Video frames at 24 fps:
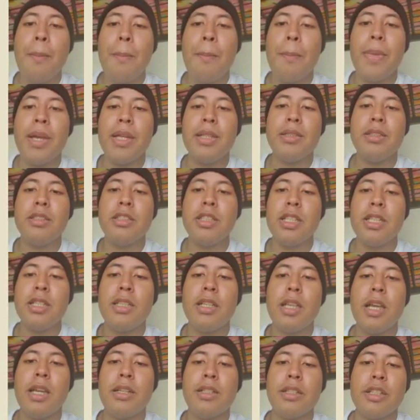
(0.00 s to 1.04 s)

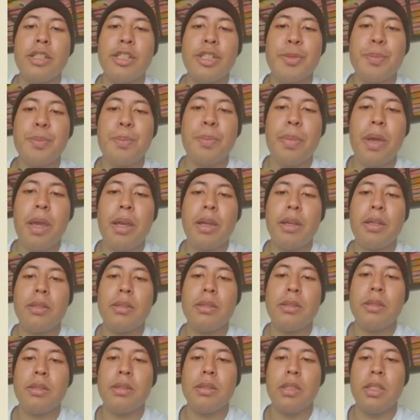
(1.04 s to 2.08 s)
maintain and inspect
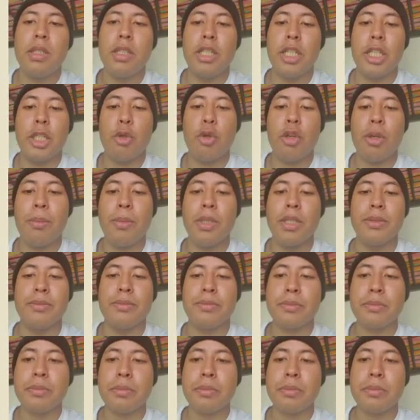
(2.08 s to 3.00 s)
the equipment.